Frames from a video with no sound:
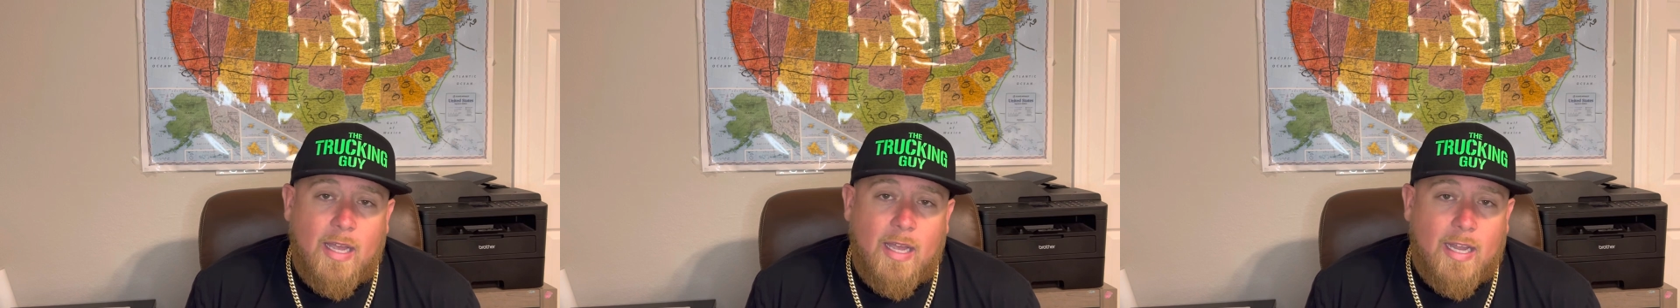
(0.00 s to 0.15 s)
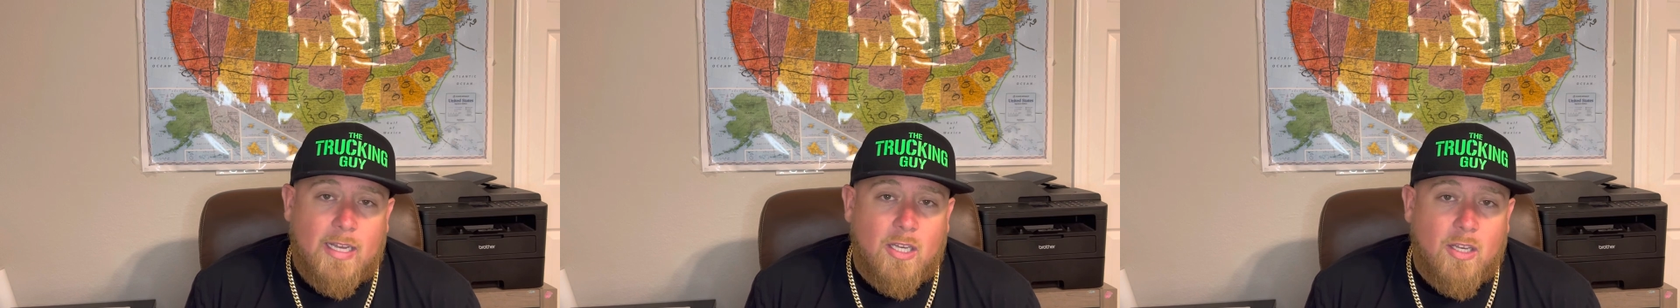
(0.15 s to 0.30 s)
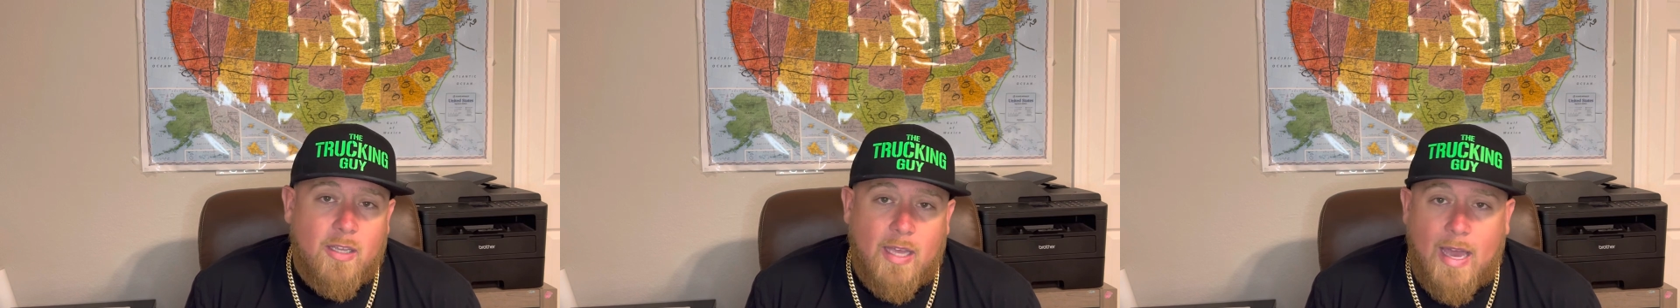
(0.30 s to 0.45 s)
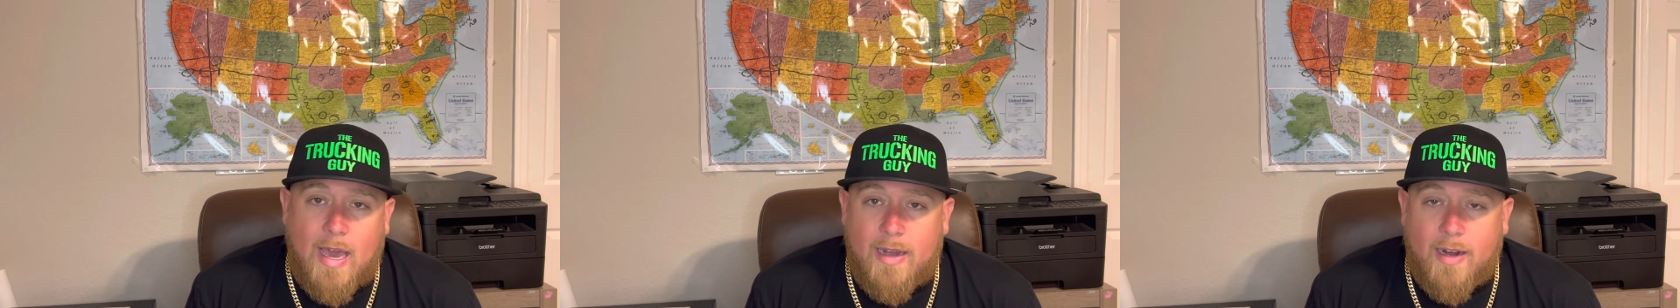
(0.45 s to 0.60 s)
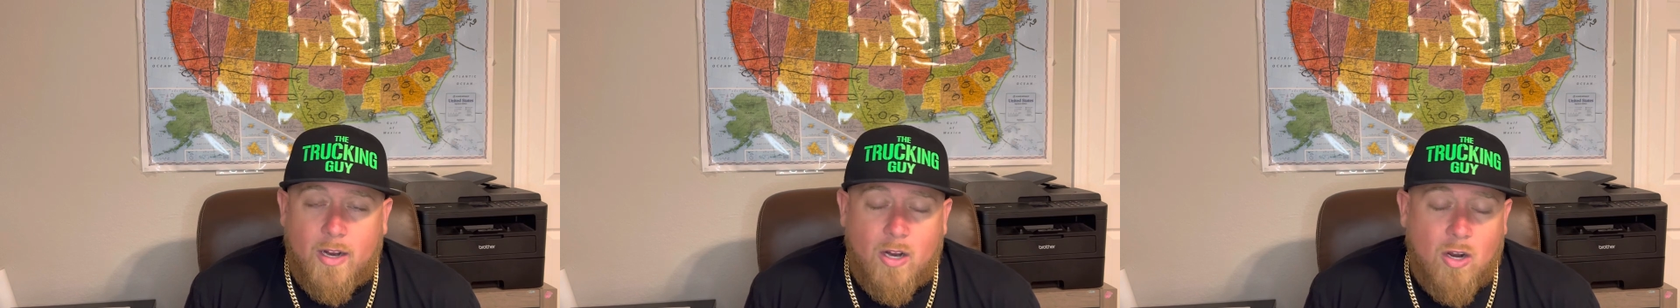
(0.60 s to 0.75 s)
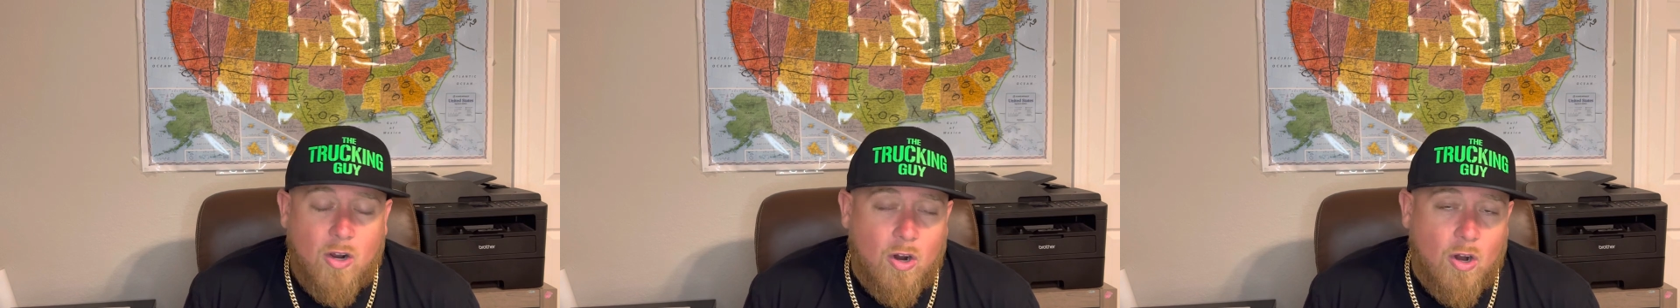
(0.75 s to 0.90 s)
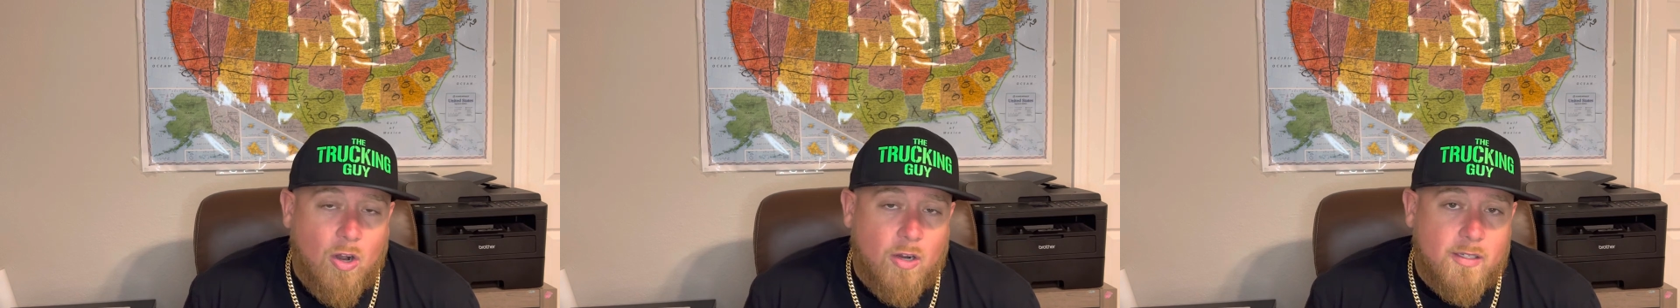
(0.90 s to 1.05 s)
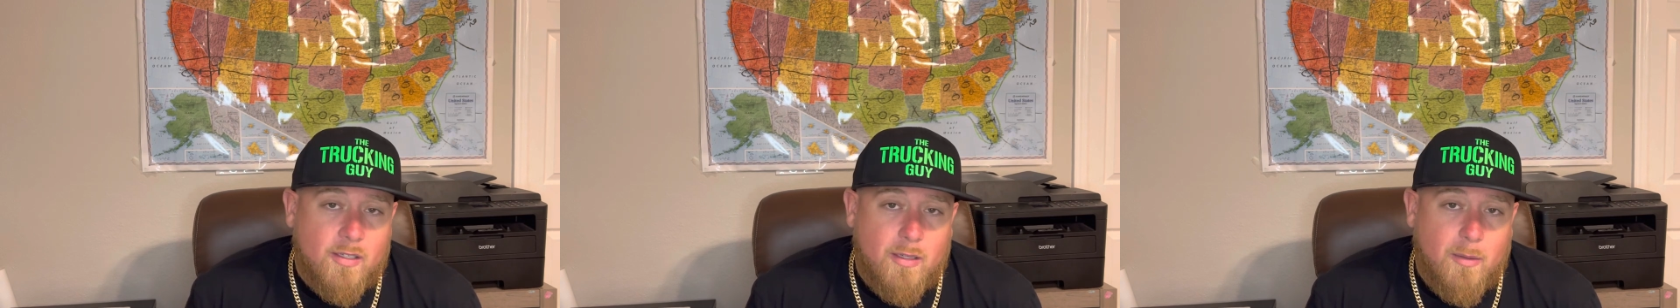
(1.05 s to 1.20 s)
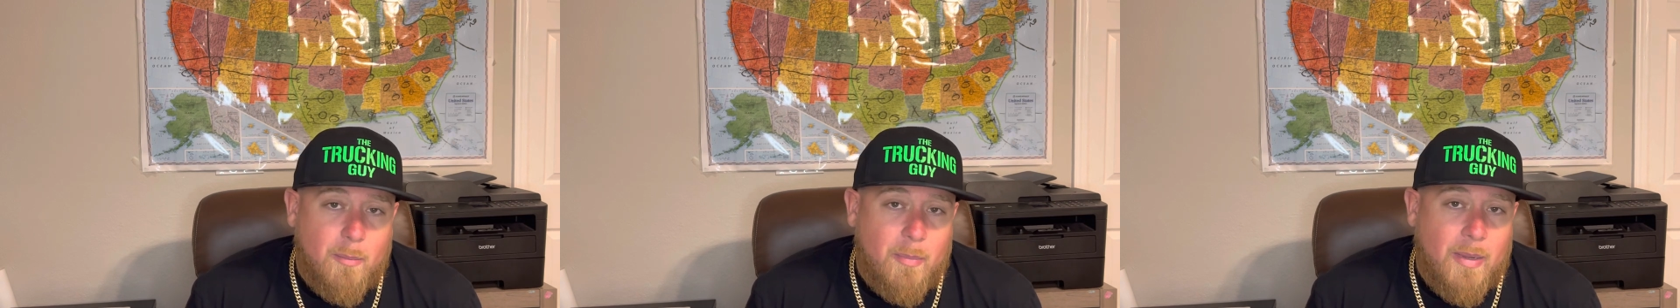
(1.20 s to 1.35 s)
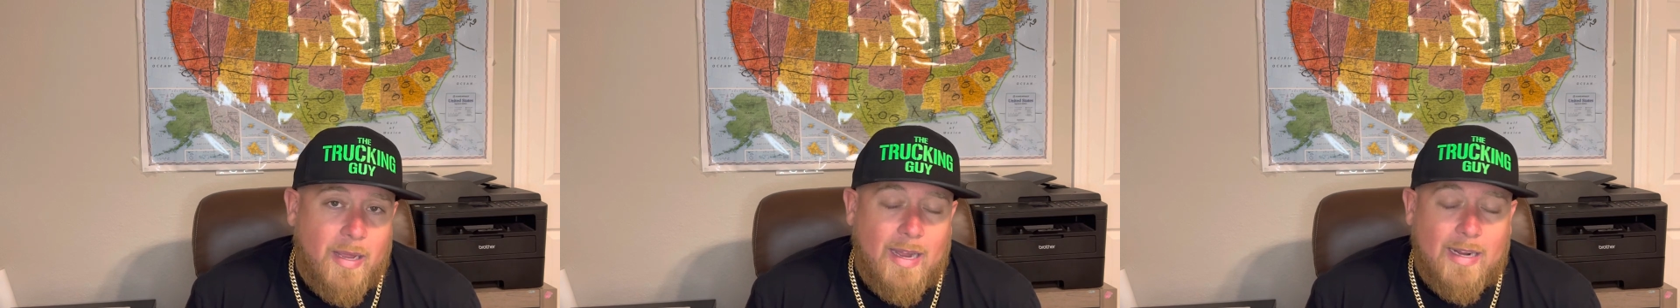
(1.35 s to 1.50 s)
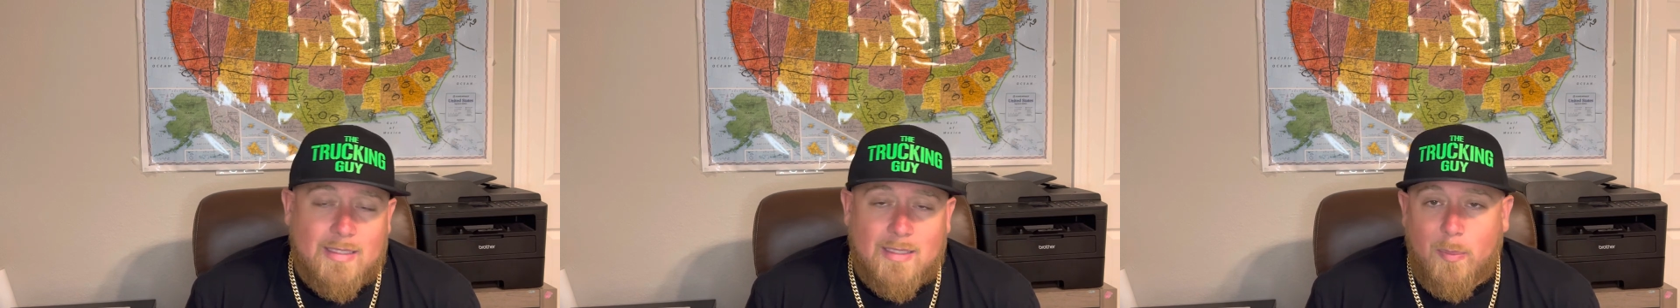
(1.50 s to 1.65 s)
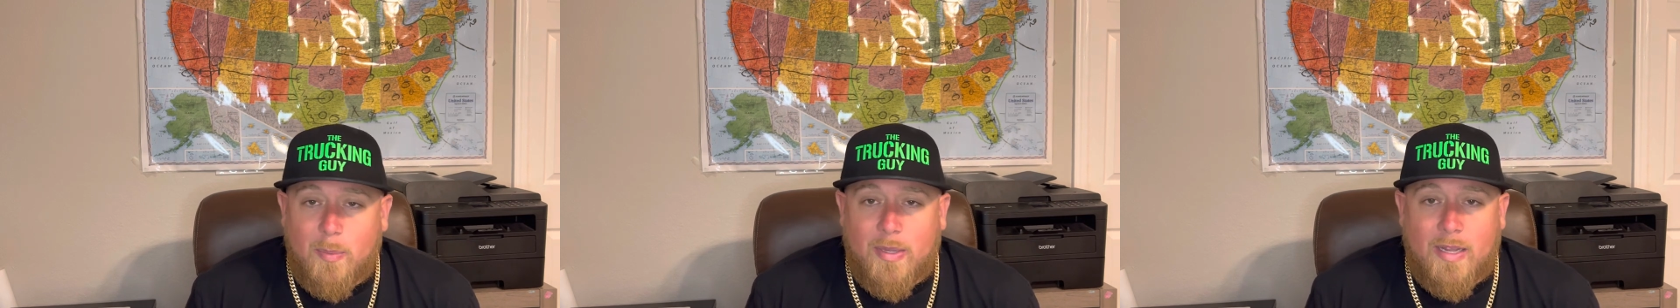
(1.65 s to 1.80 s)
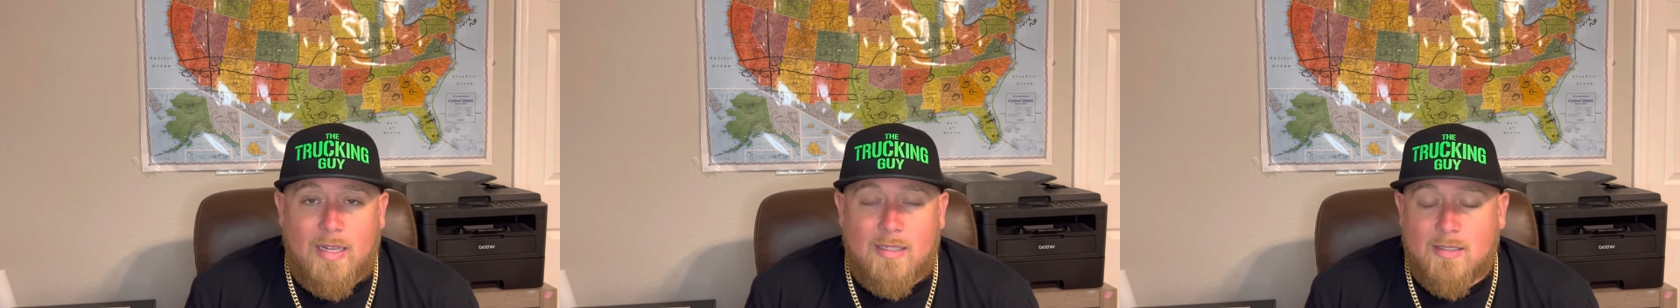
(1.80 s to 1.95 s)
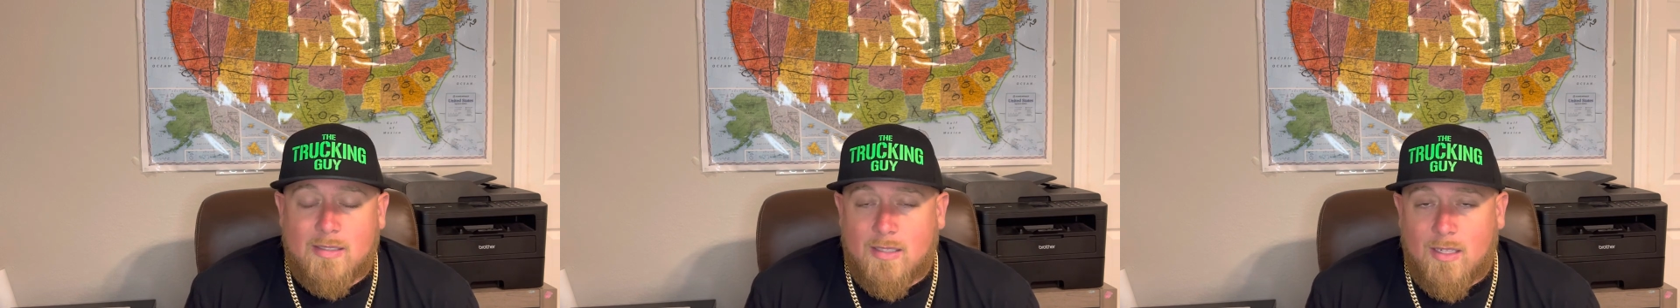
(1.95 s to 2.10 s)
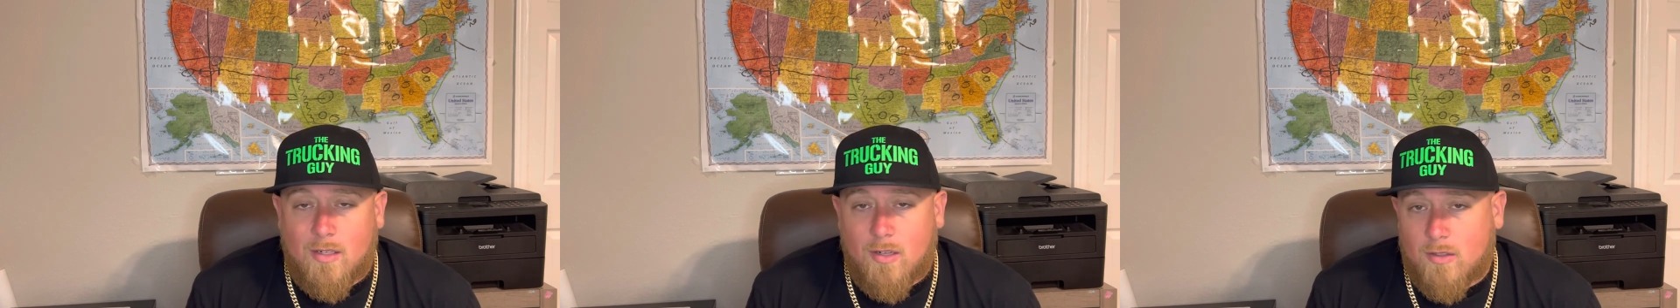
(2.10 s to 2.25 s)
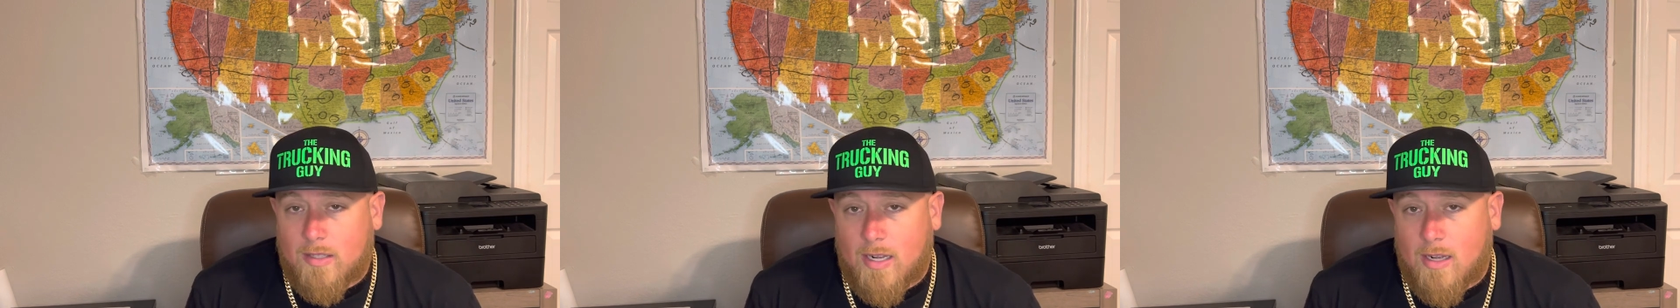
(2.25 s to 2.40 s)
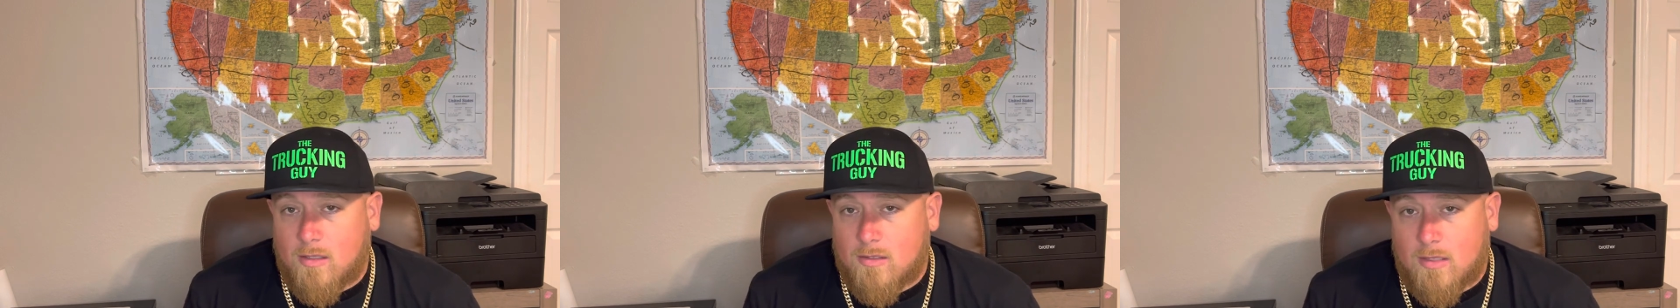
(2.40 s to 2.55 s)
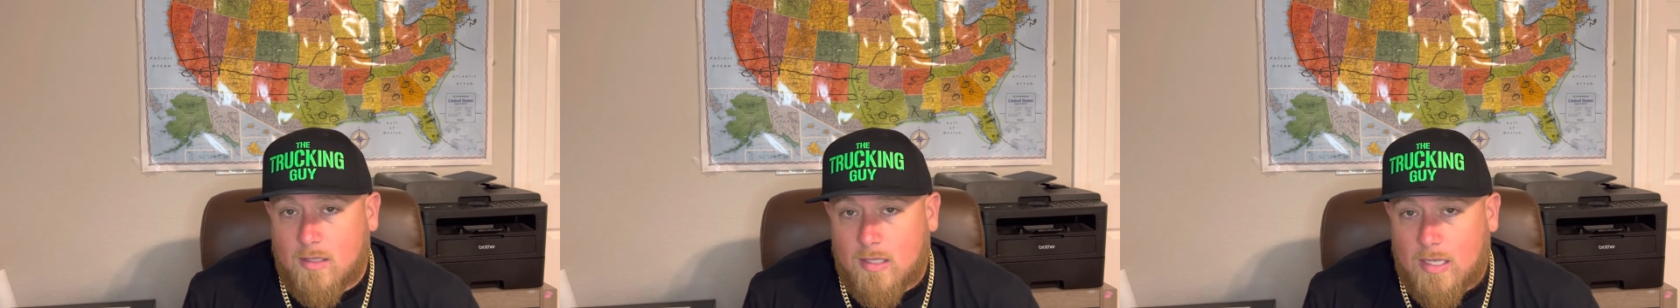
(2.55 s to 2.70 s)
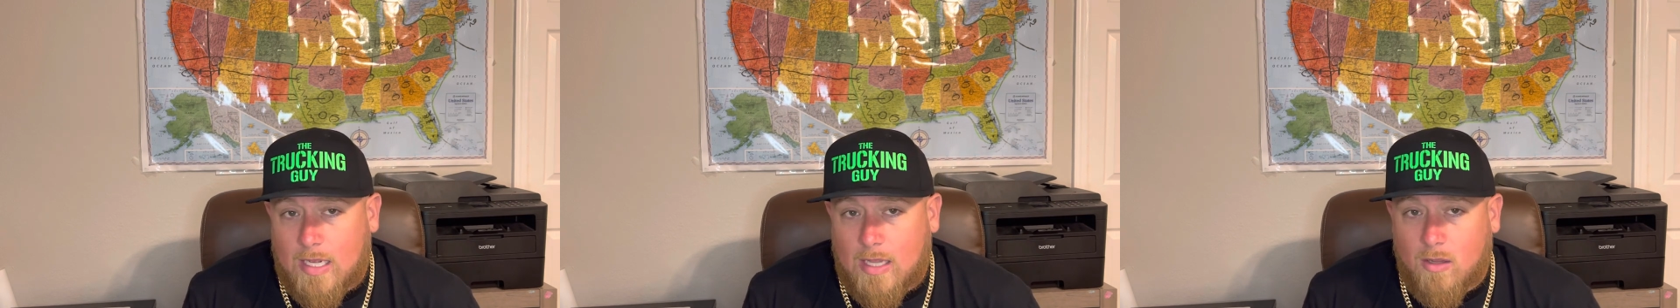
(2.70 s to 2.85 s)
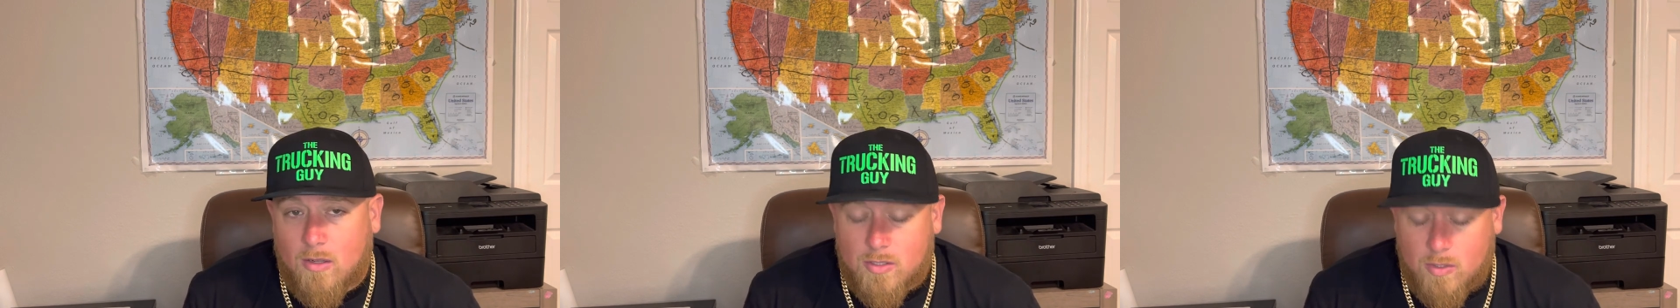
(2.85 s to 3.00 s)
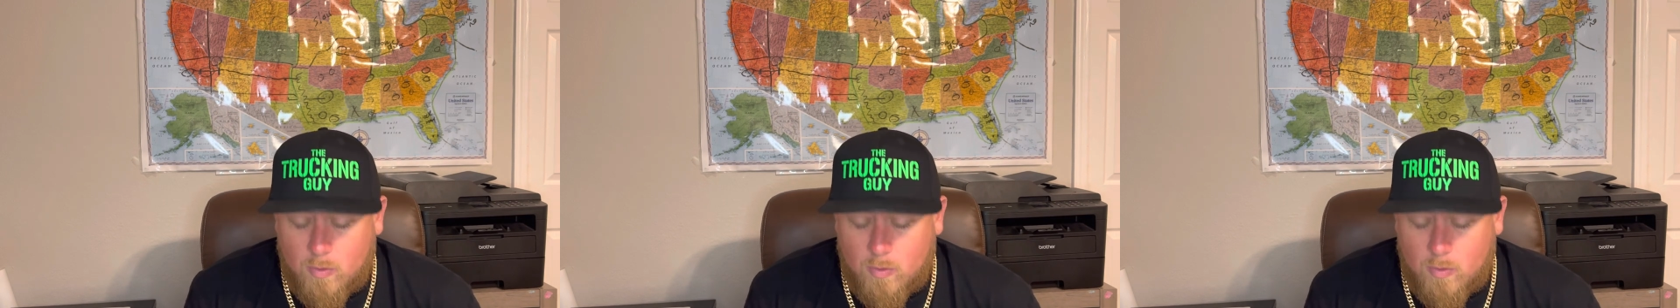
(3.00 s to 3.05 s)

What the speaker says: and you add a car to the back that pays another $1,000